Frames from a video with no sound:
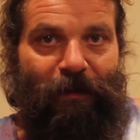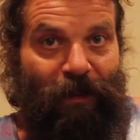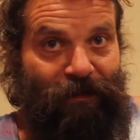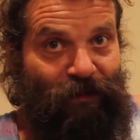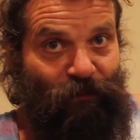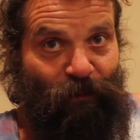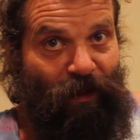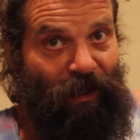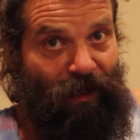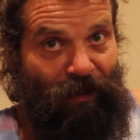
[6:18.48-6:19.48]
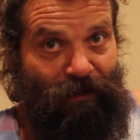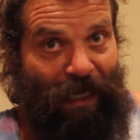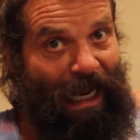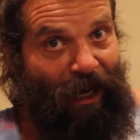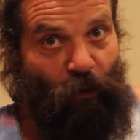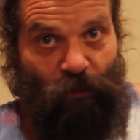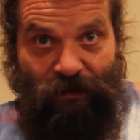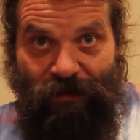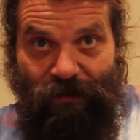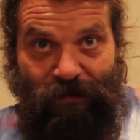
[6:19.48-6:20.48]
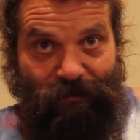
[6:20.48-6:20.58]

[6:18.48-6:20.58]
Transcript: not give them a hand out,